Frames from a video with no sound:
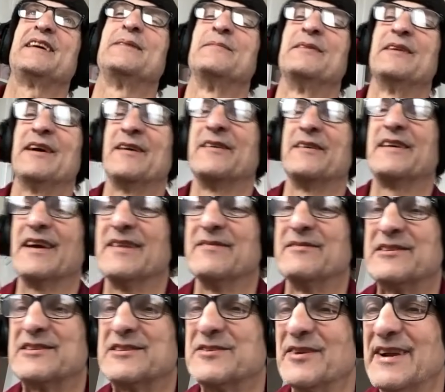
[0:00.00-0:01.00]
him and I are kind of
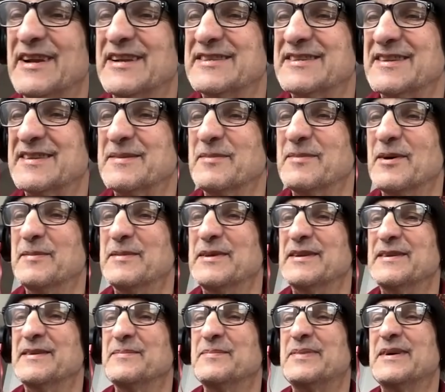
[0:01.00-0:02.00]
estranged at the moment,
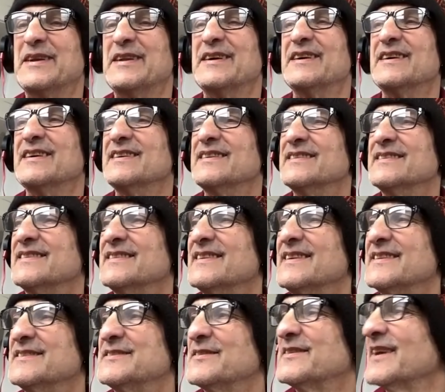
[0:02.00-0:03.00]
but
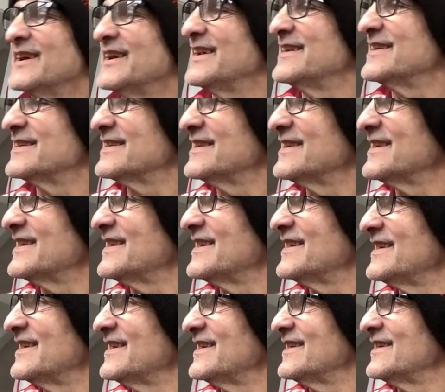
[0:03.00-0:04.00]
it's okay. I
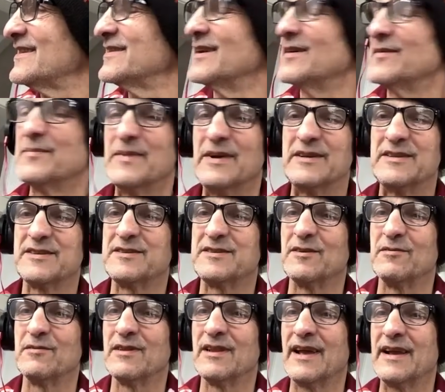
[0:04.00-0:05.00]
love him. I just
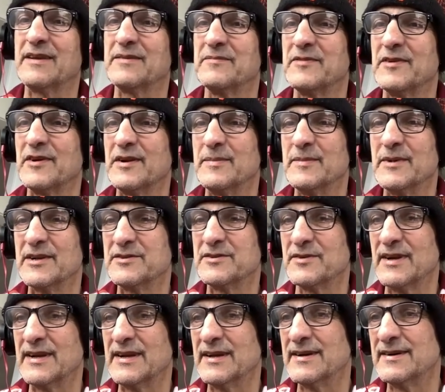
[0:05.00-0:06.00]
don't like him very much
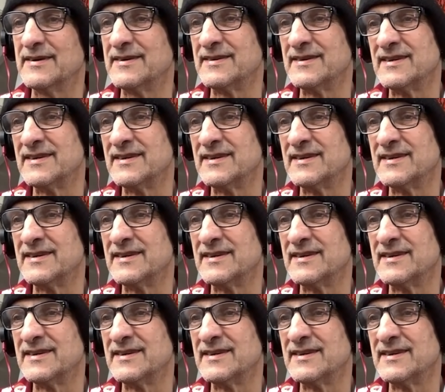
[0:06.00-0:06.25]
right now.